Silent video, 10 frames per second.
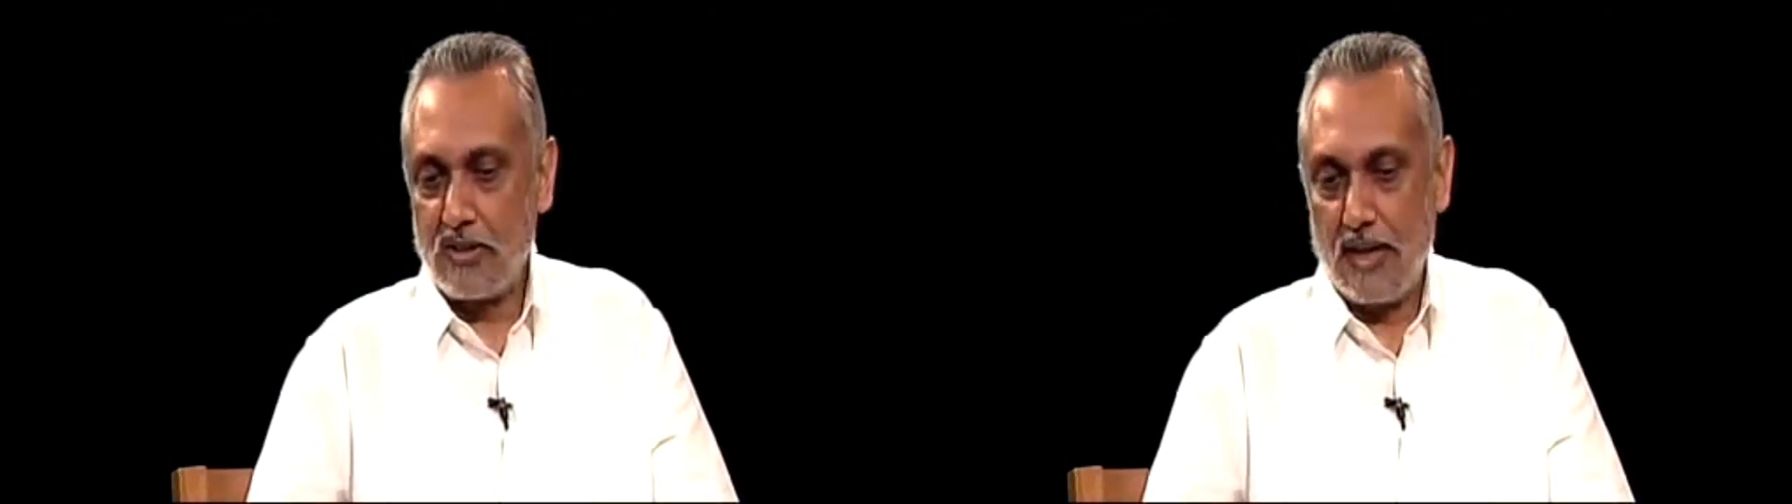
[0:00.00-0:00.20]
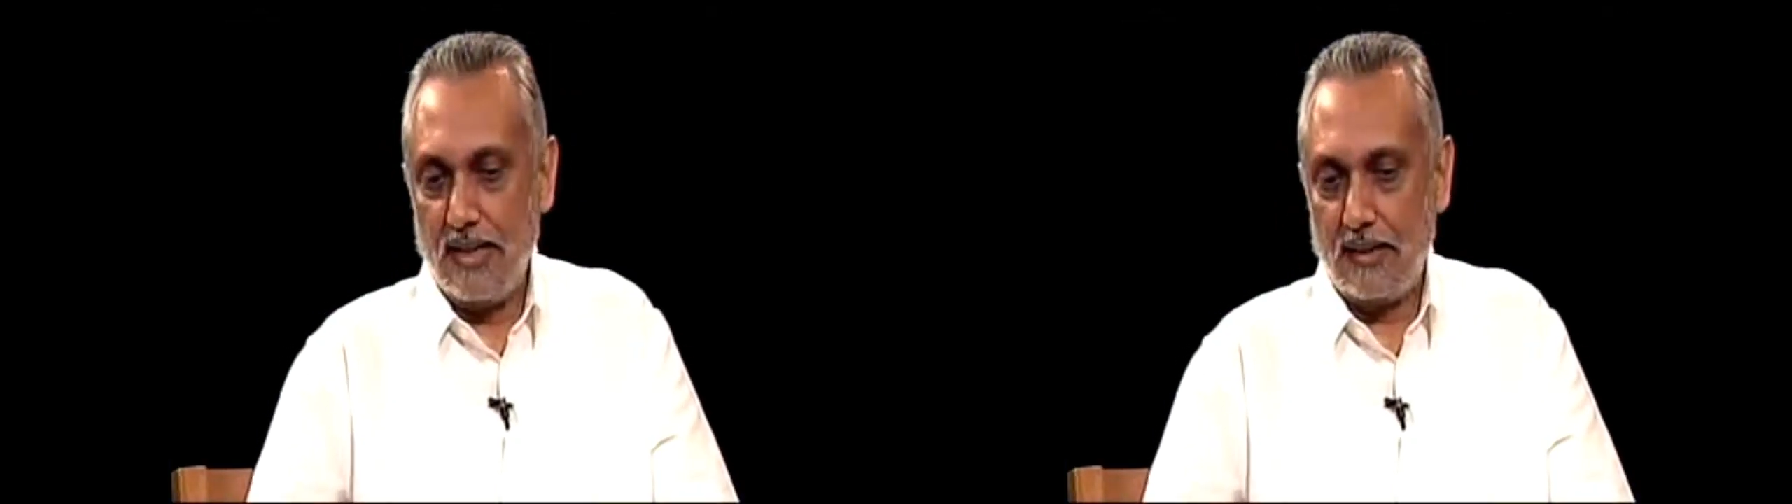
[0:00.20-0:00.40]

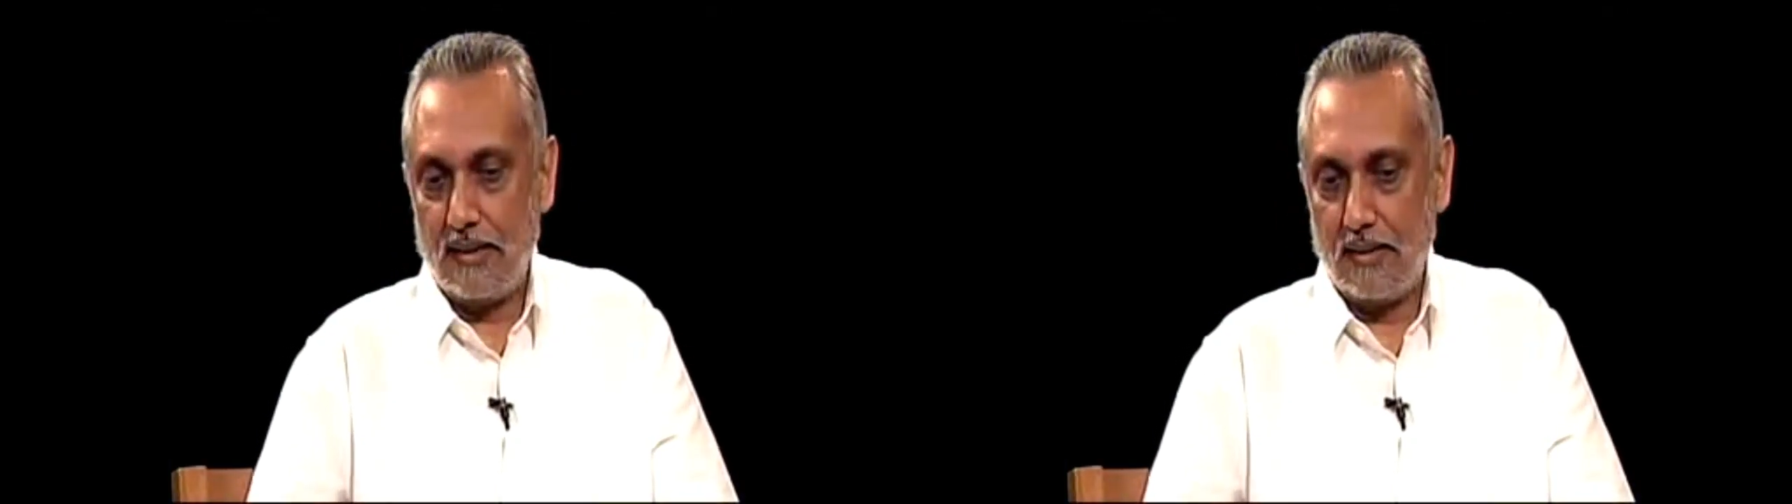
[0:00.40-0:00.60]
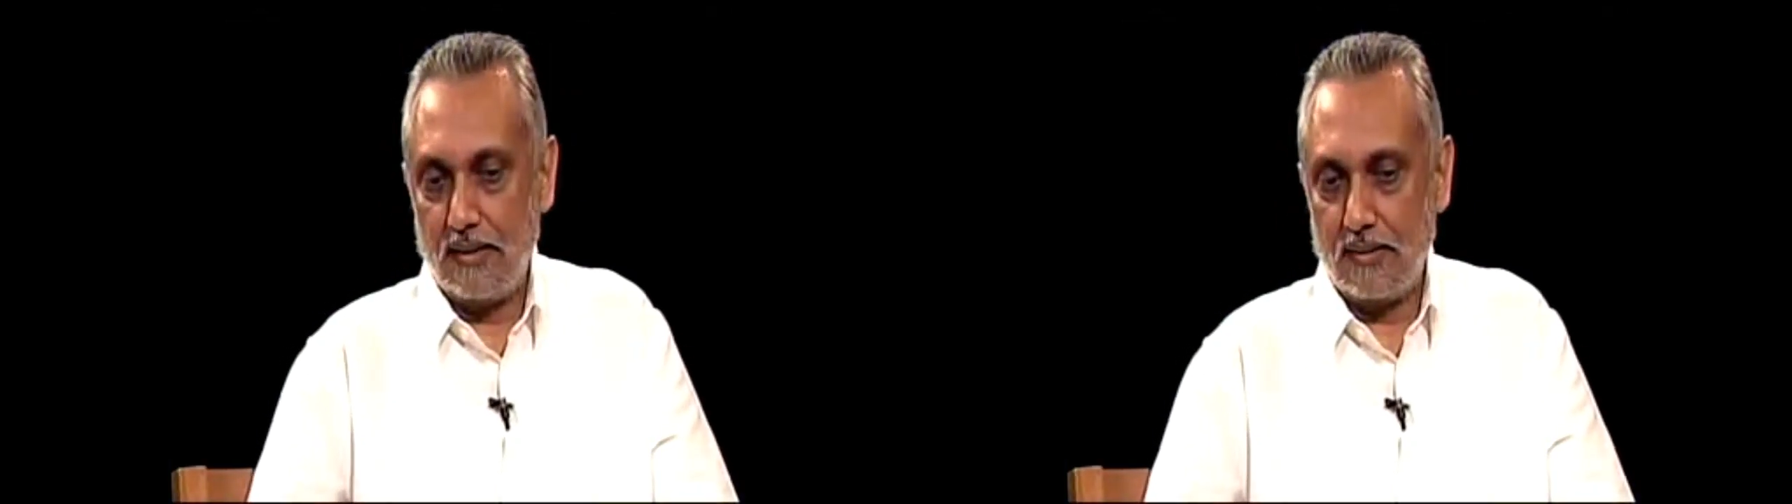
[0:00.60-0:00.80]
is
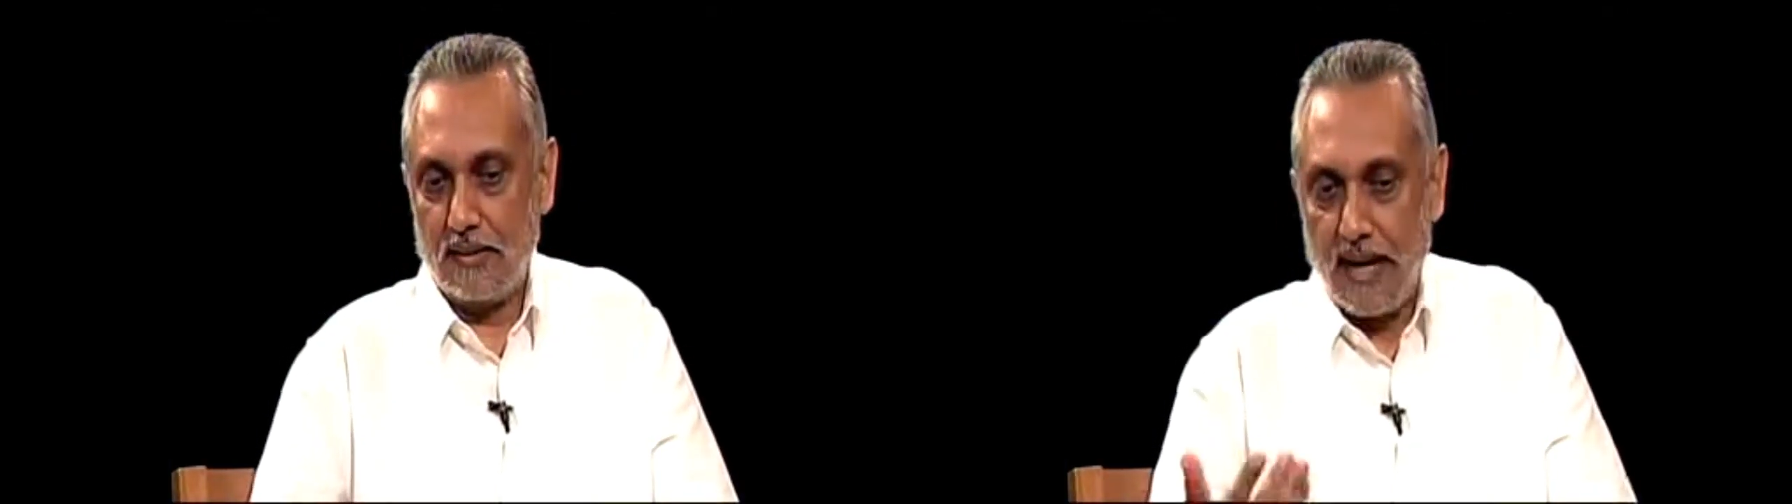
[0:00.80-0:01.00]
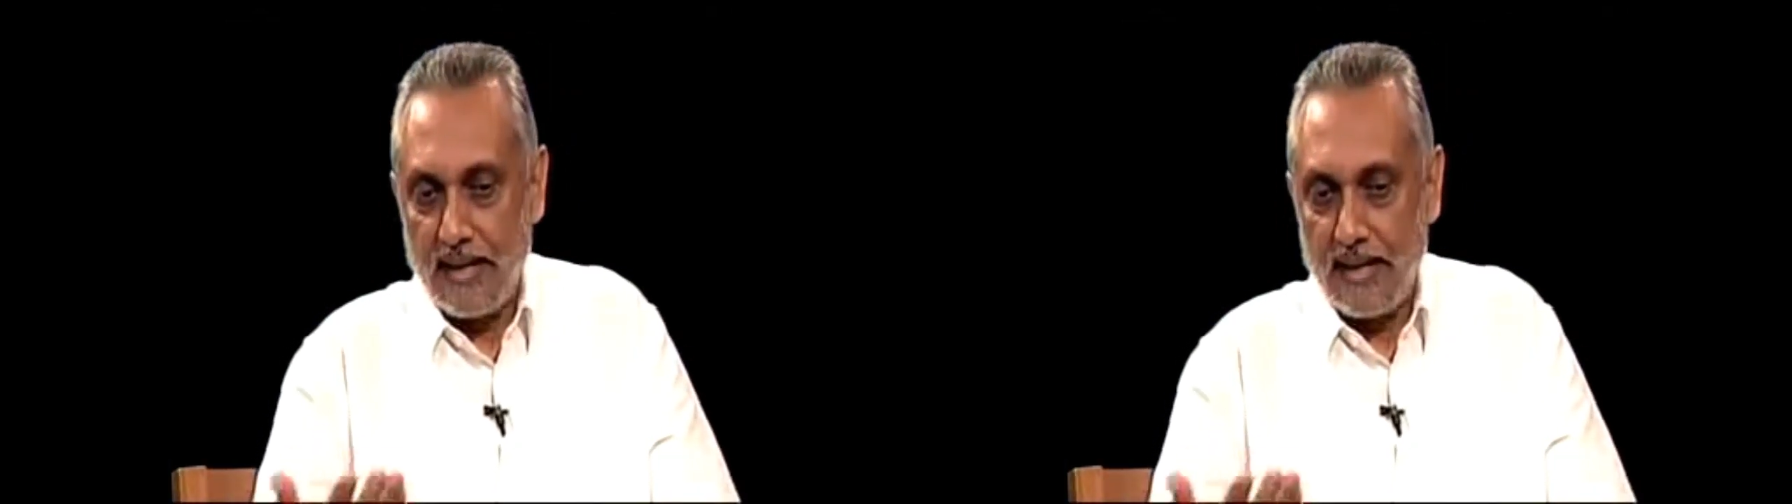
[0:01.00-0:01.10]
like the